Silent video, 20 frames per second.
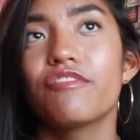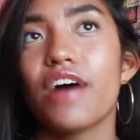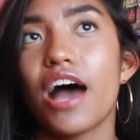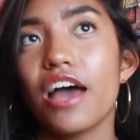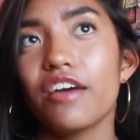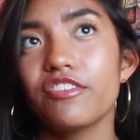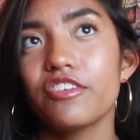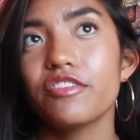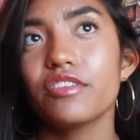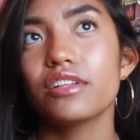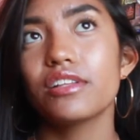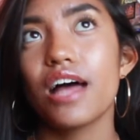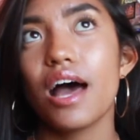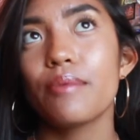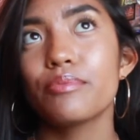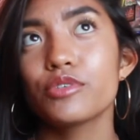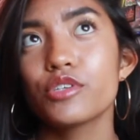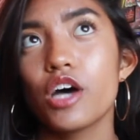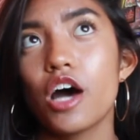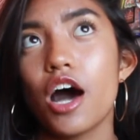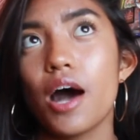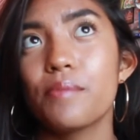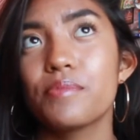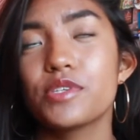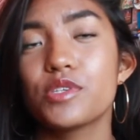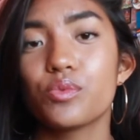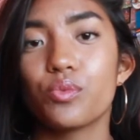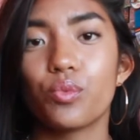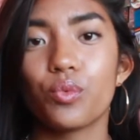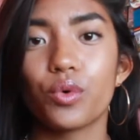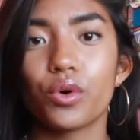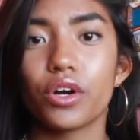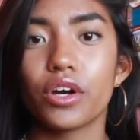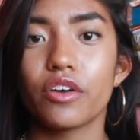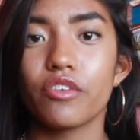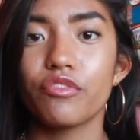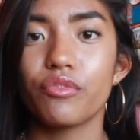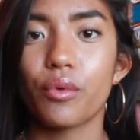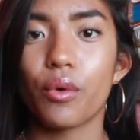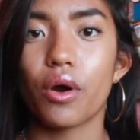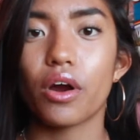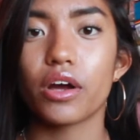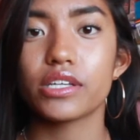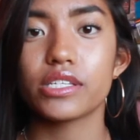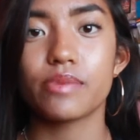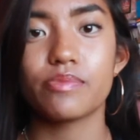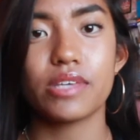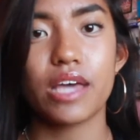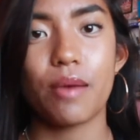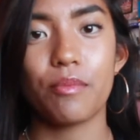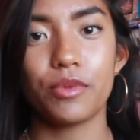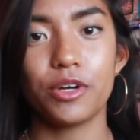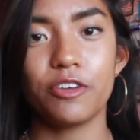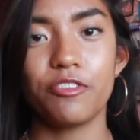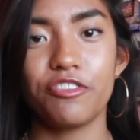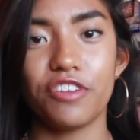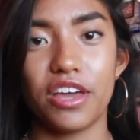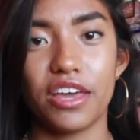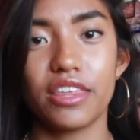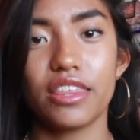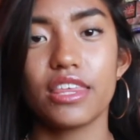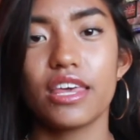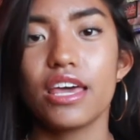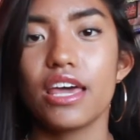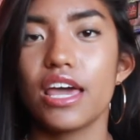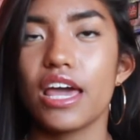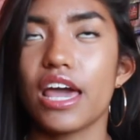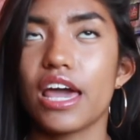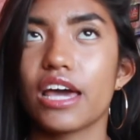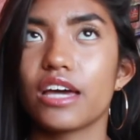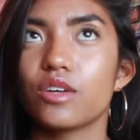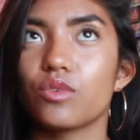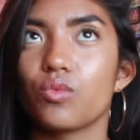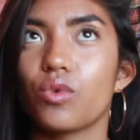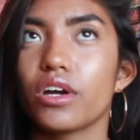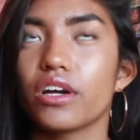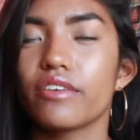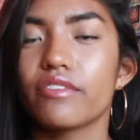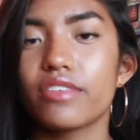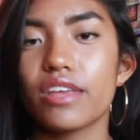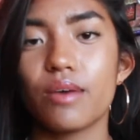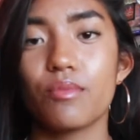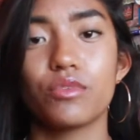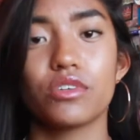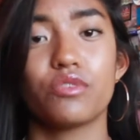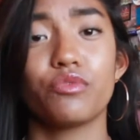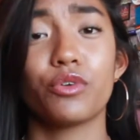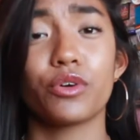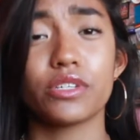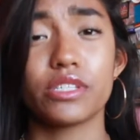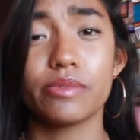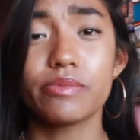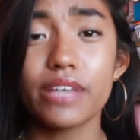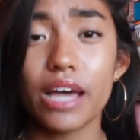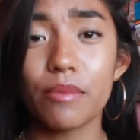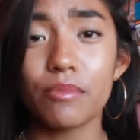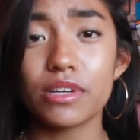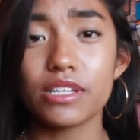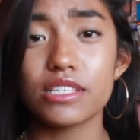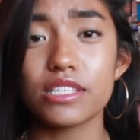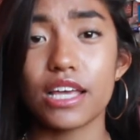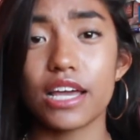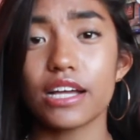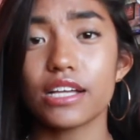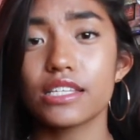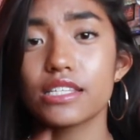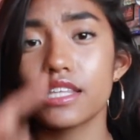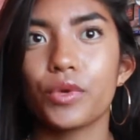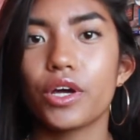5 of the laptops were for September 5th and 1 of them was for September 6th.